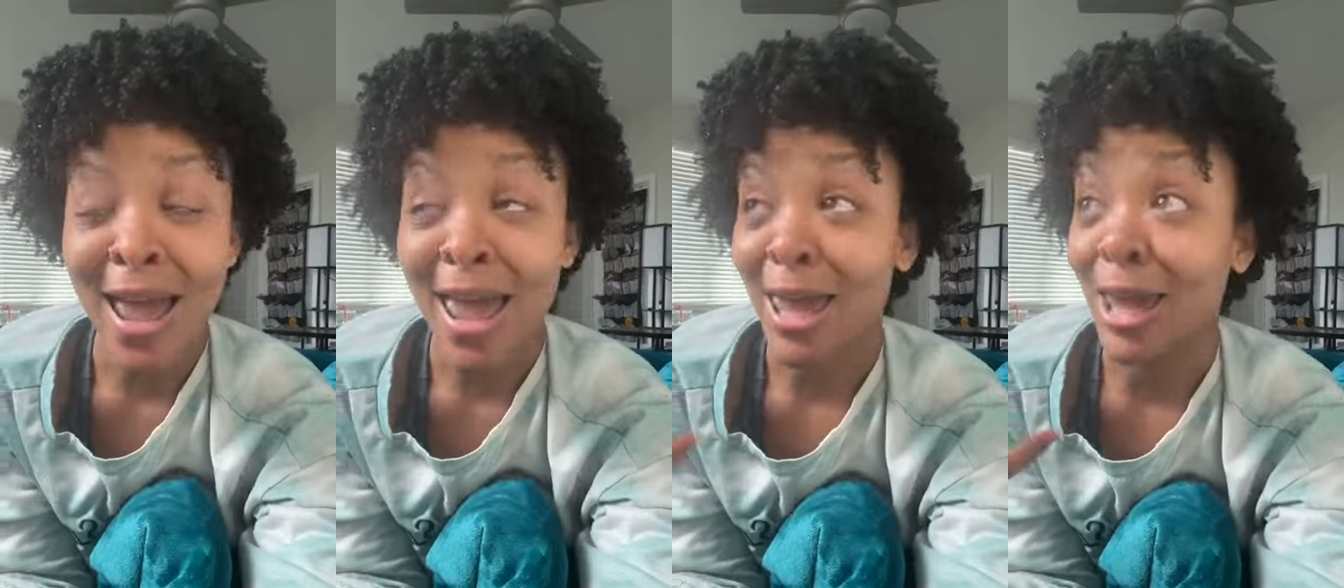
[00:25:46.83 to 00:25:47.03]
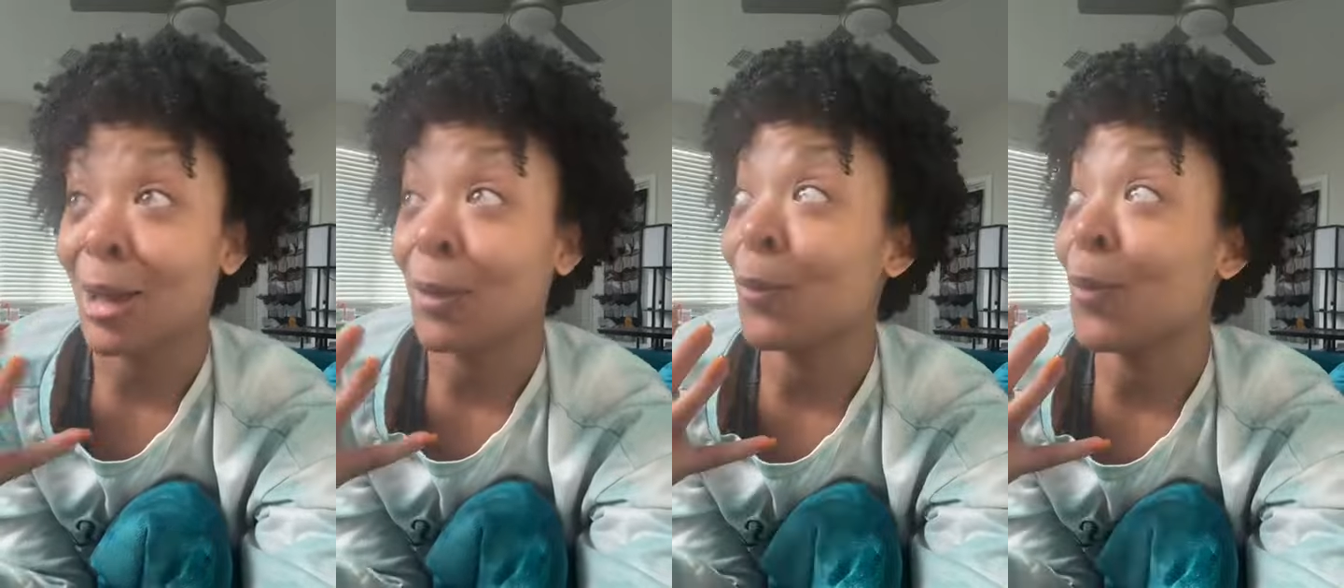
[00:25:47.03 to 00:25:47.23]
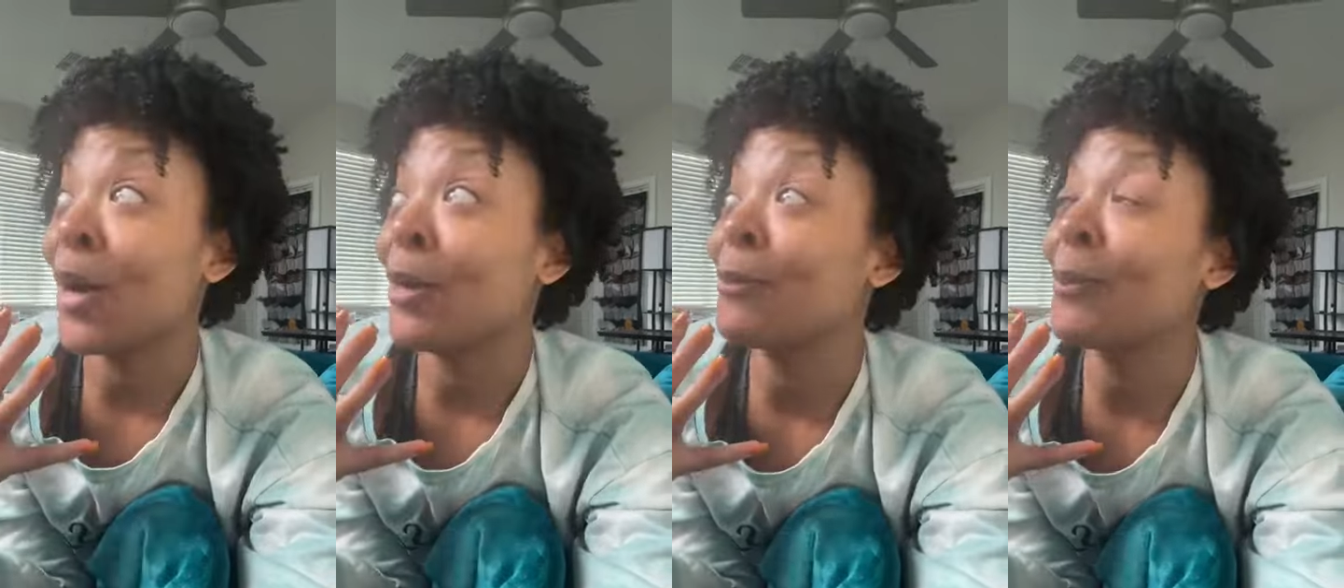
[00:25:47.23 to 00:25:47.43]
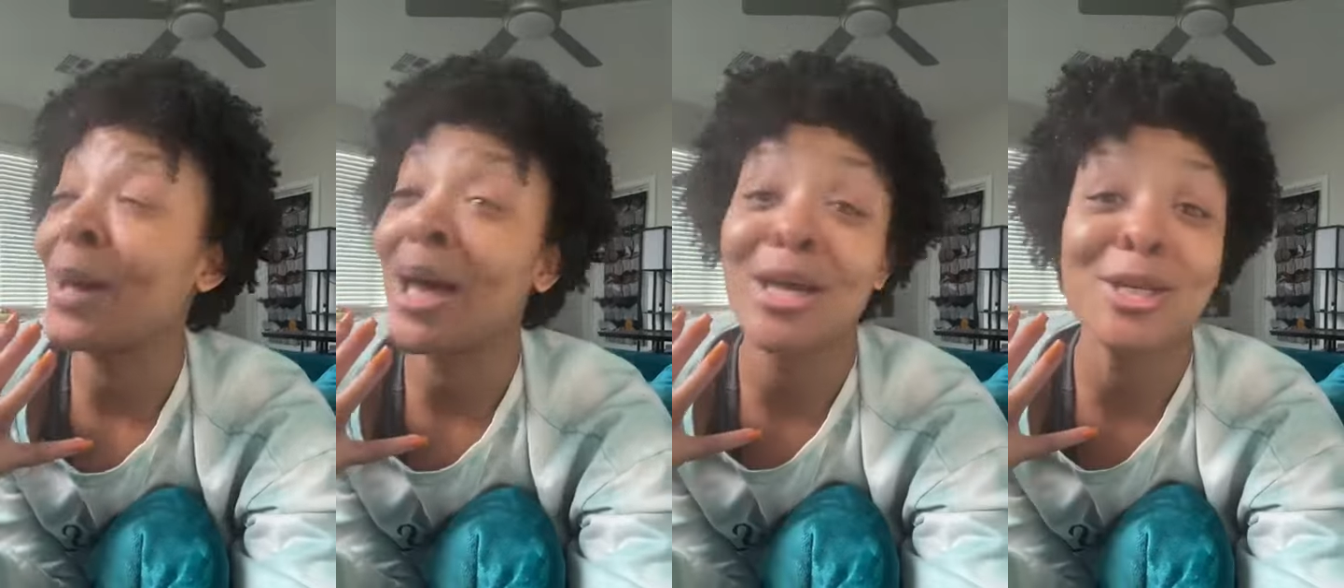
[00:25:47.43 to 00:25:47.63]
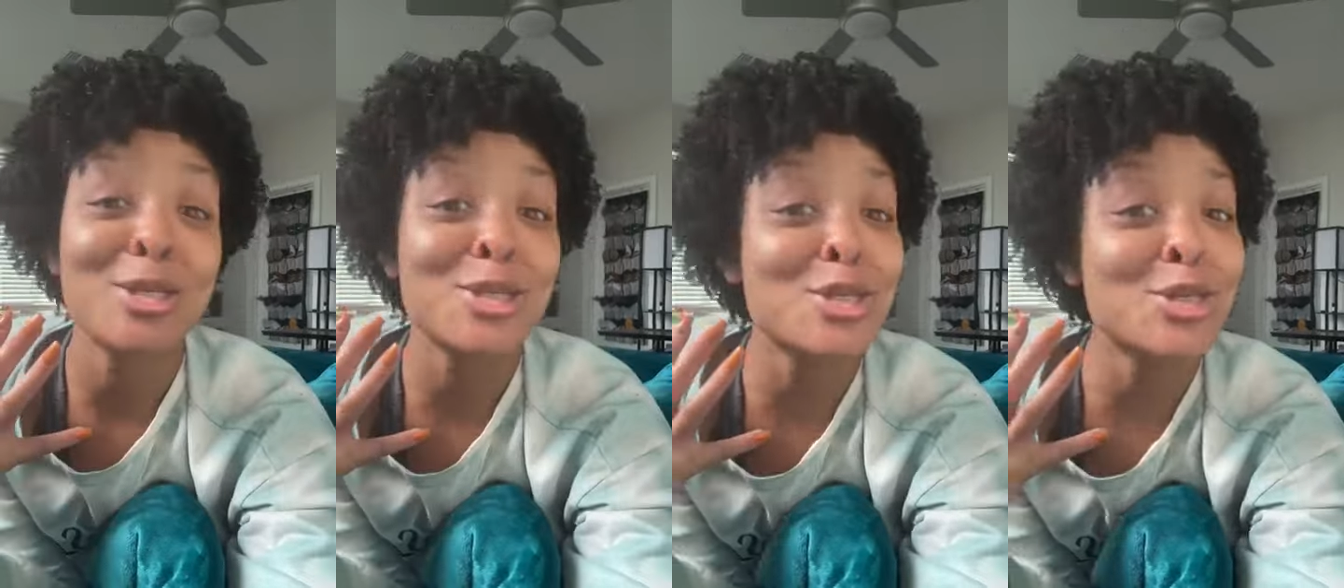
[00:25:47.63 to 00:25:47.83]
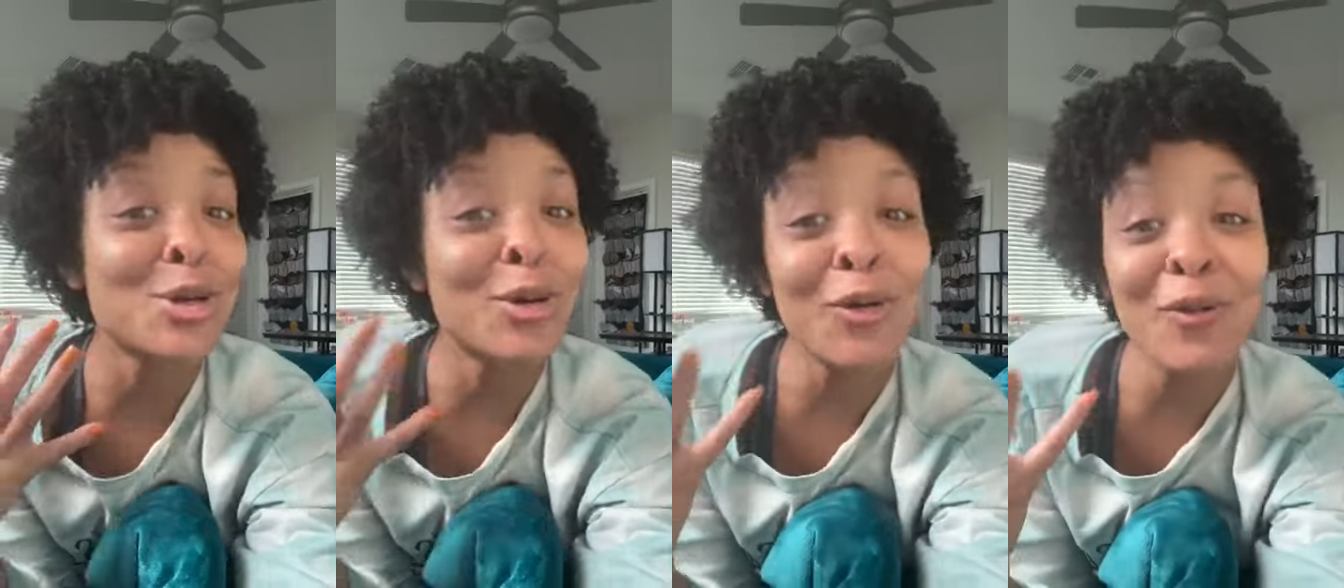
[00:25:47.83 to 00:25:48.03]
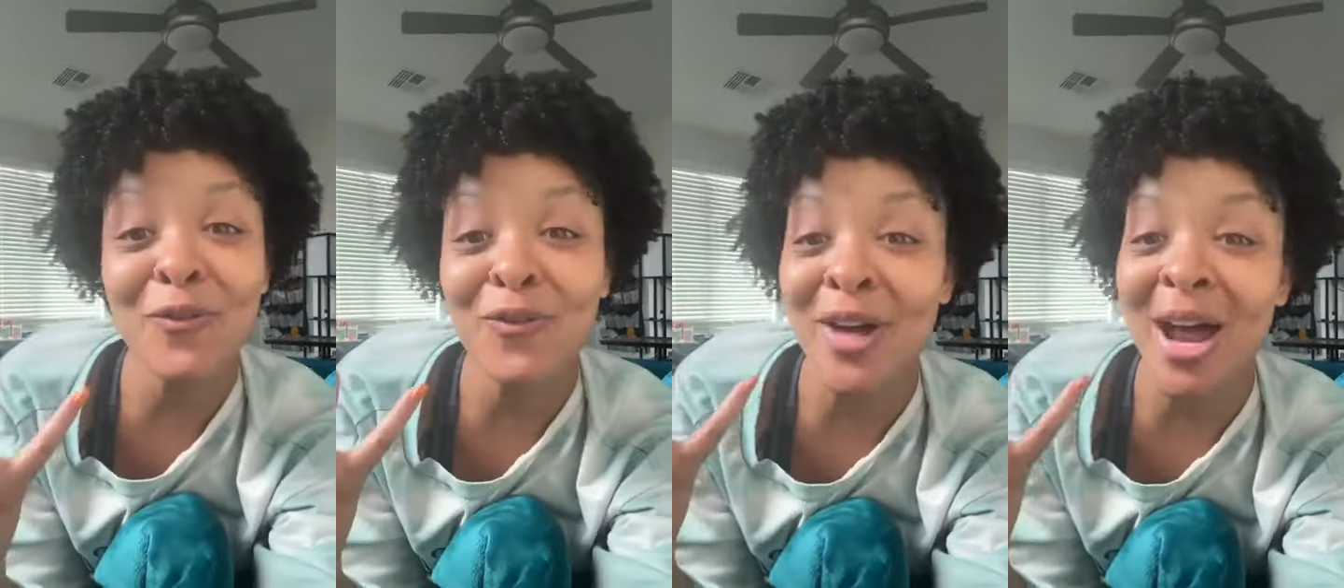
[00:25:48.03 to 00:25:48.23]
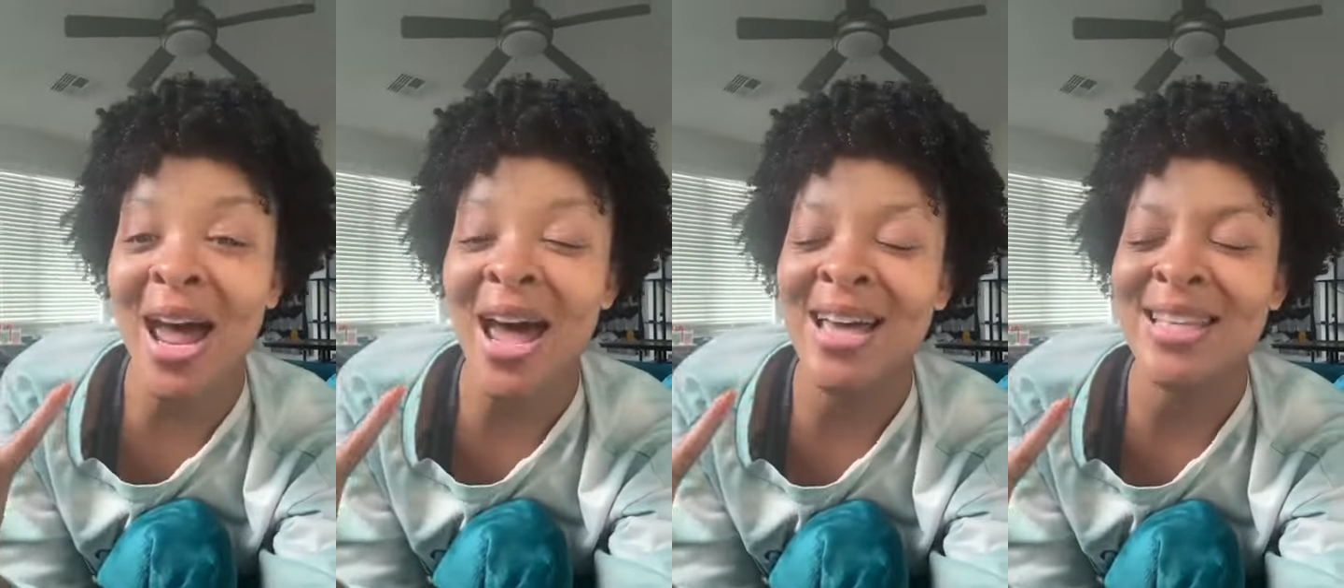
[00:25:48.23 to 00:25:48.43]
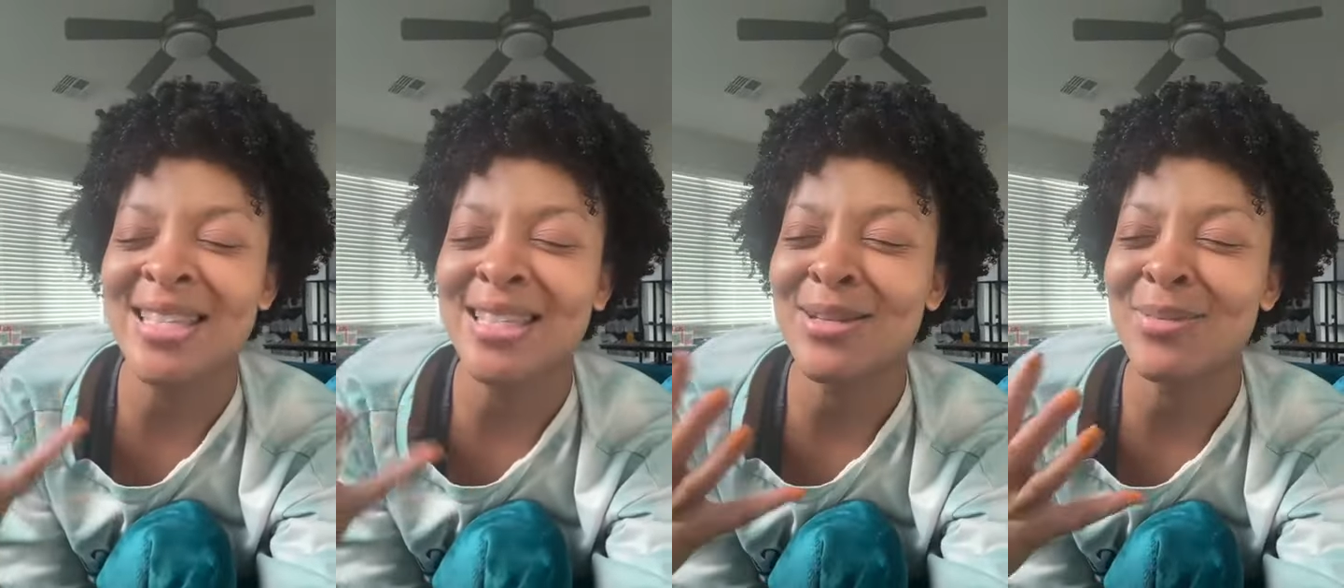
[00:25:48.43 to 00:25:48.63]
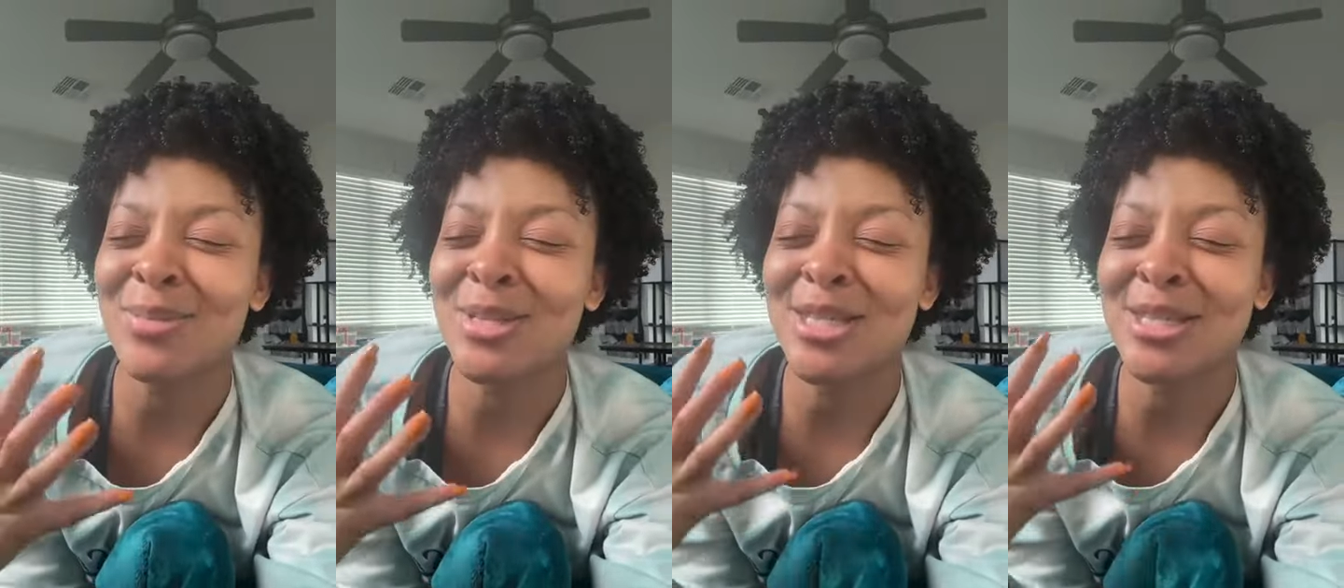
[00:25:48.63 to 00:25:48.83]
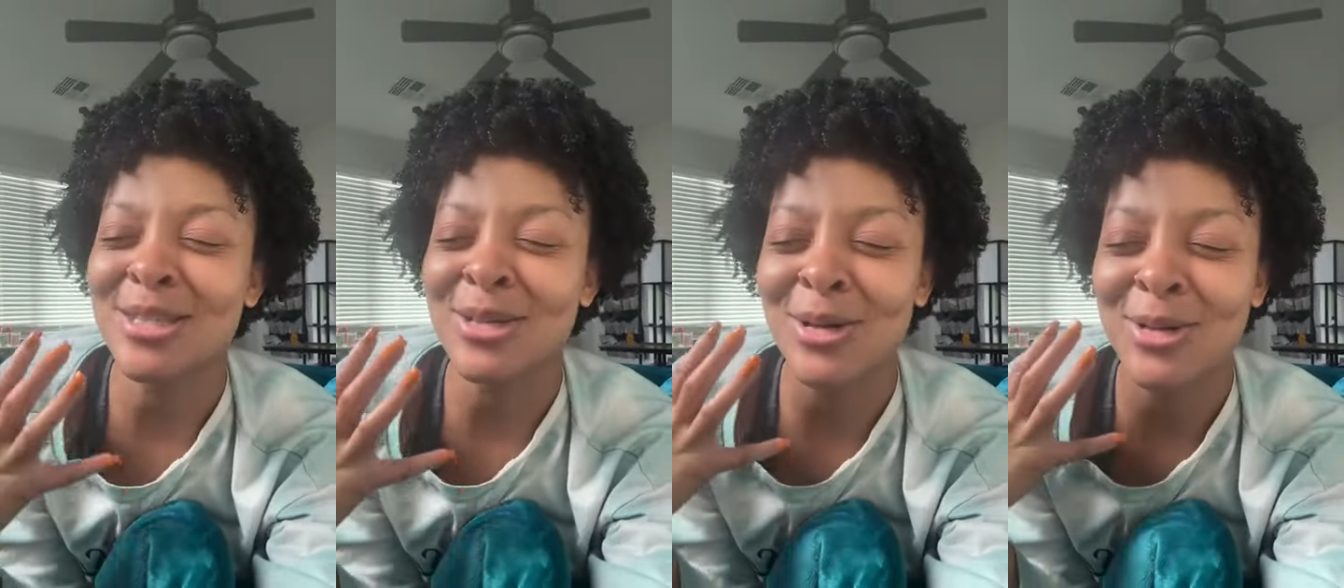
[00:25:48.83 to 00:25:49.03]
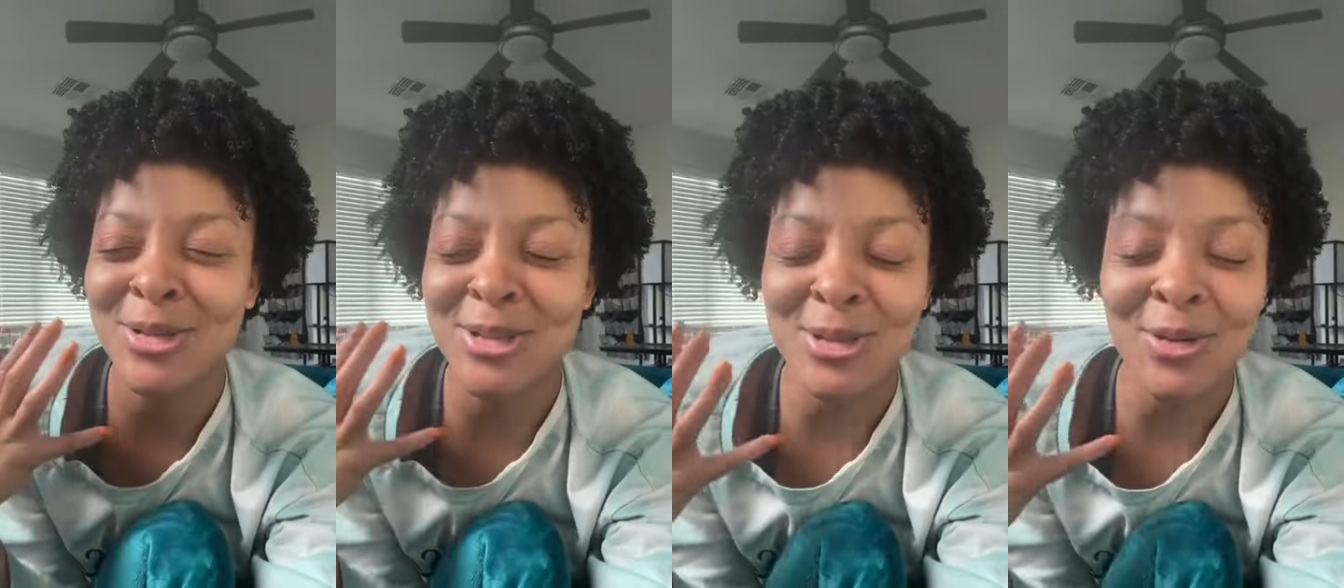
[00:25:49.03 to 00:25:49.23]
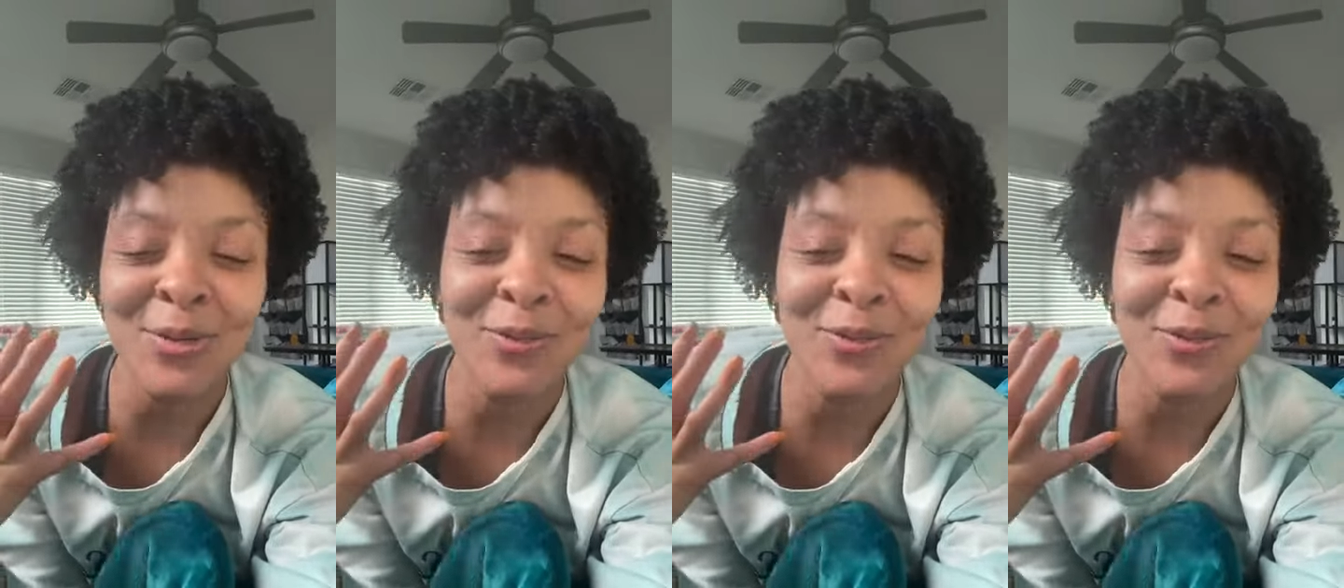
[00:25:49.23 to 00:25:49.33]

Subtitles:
It went by so fast, and I'm so